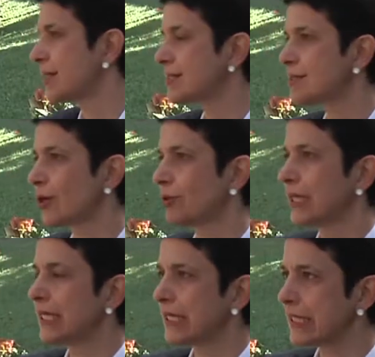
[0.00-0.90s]
So
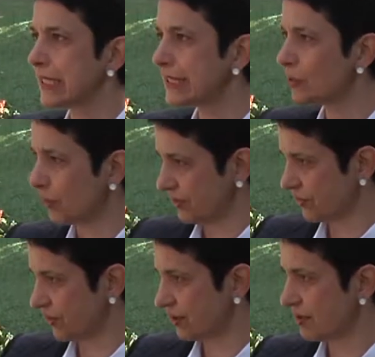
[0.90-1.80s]
in the
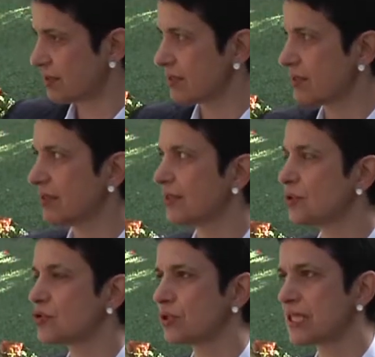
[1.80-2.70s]
winter, uh,
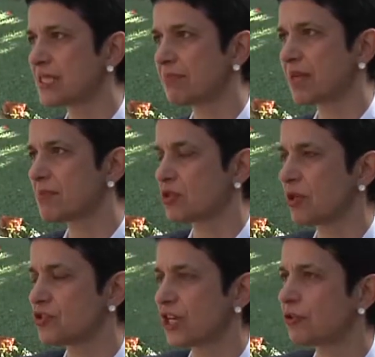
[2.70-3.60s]
usually sometimes
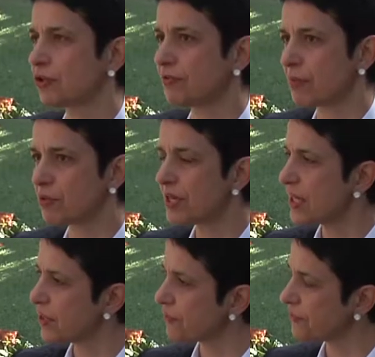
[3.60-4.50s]
around January, February,
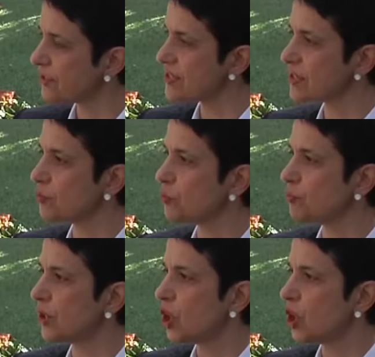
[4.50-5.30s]
the first group